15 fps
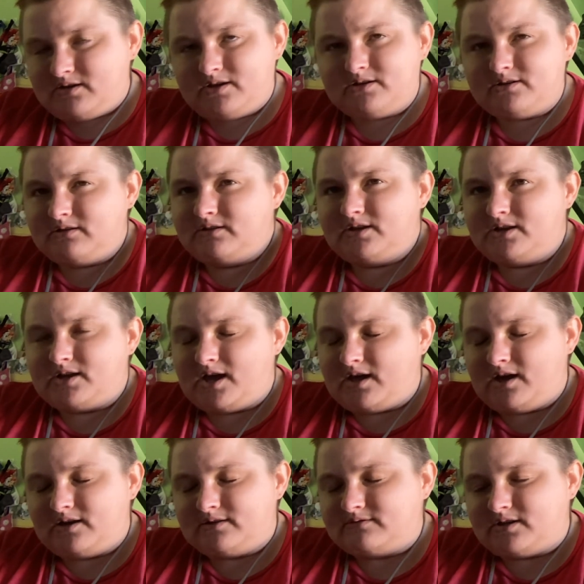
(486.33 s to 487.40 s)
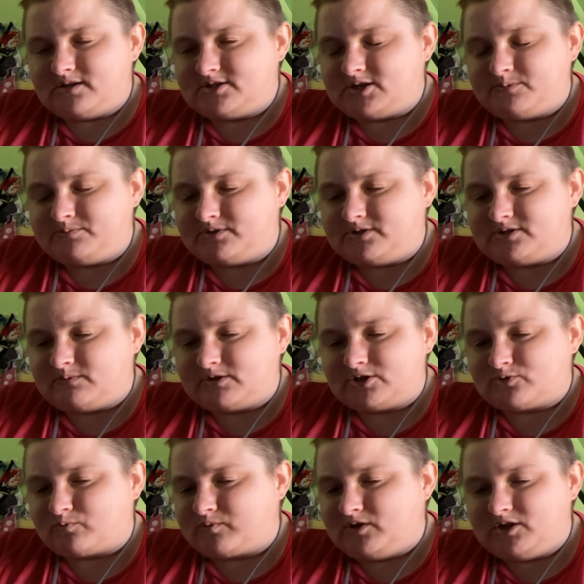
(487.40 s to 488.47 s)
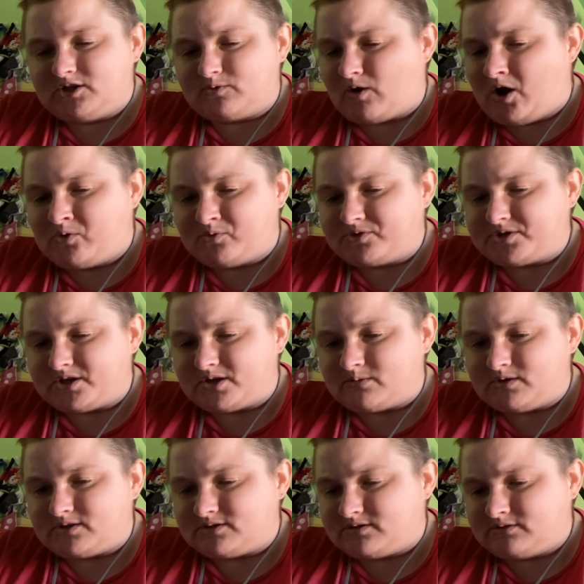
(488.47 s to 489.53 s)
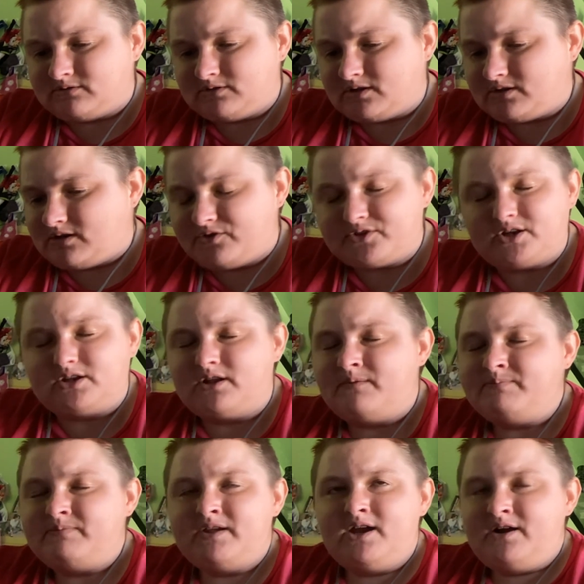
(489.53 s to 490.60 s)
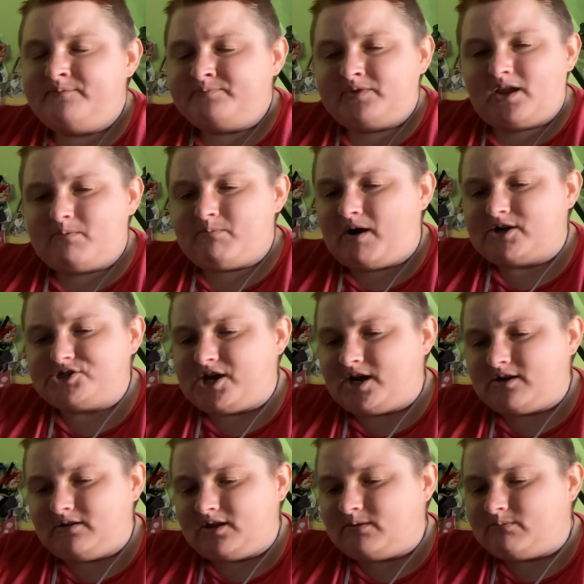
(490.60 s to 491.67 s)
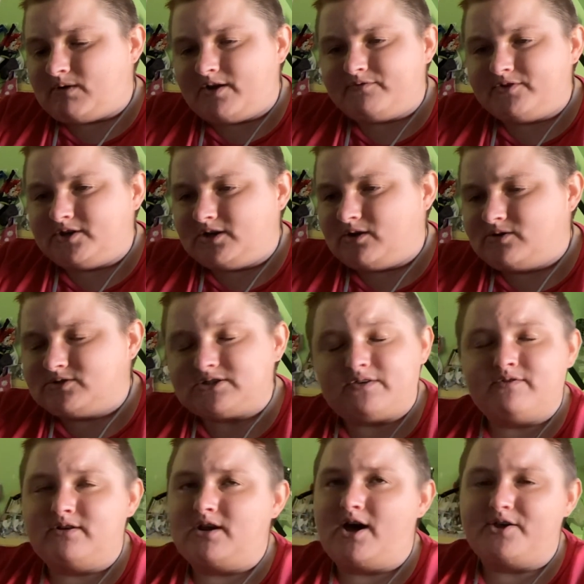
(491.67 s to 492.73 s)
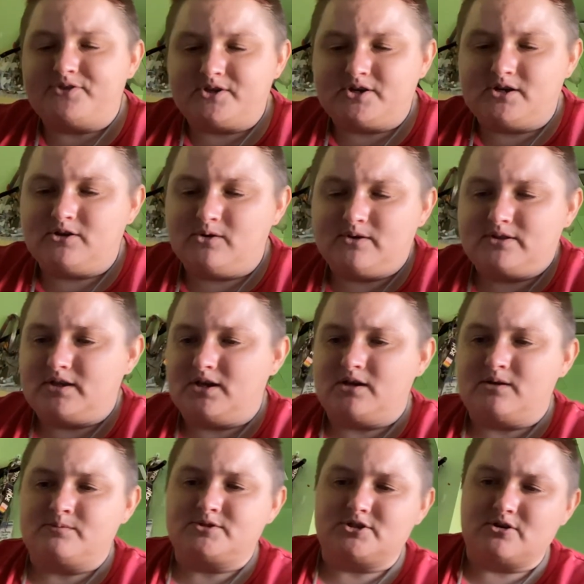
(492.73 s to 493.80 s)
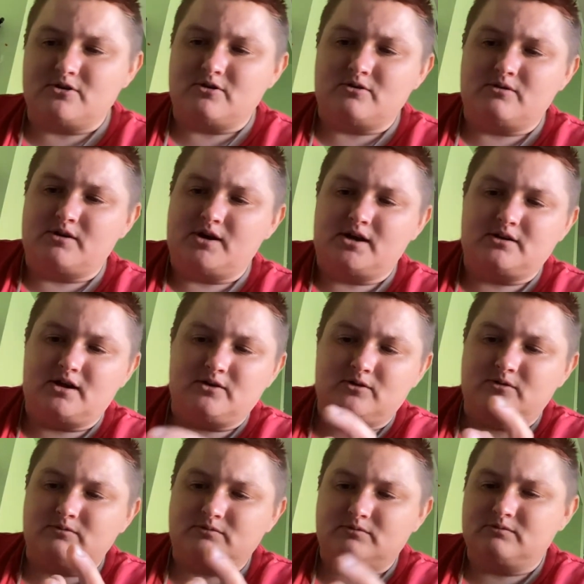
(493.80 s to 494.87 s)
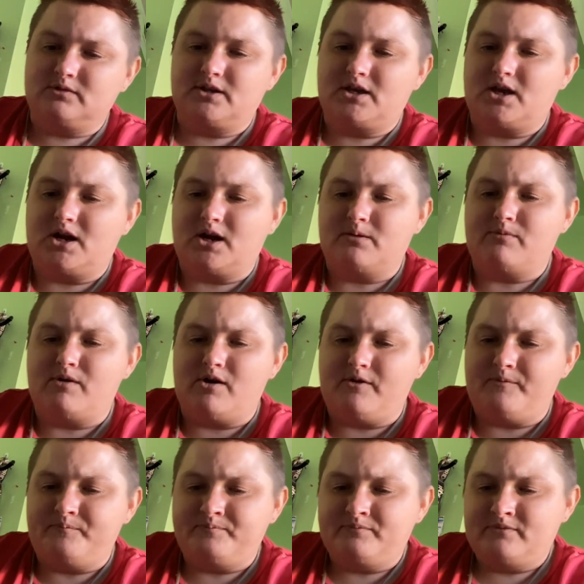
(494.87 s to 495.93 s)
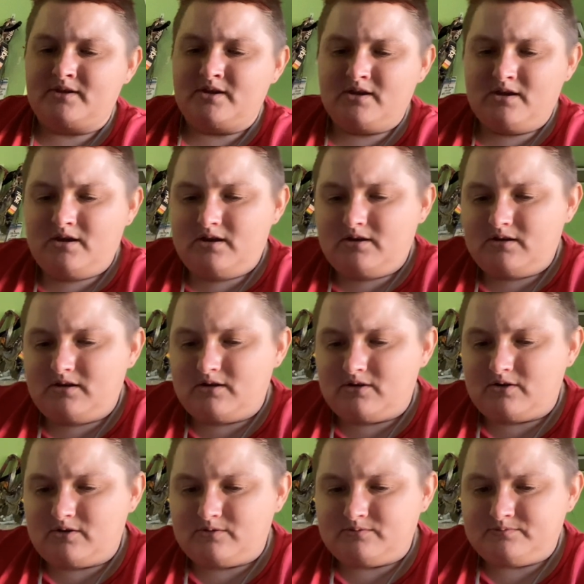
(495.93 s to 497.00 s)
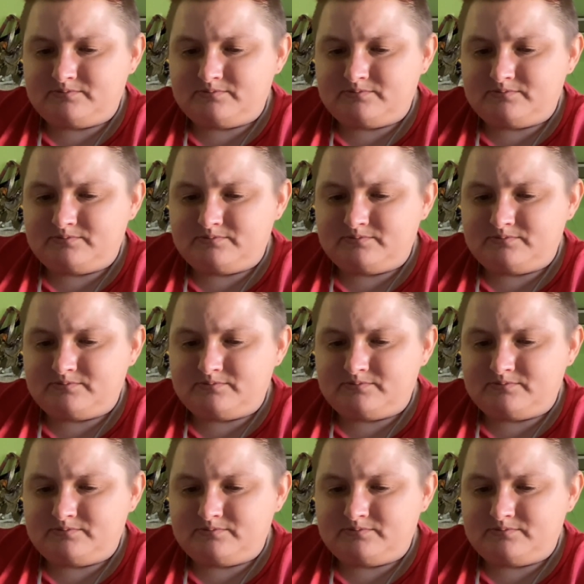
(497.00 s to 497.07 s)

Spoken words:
Delete it. It's something's really wrong with him. Nothing. My channel and my videos have nothing to do with him, so I don't really care about, saying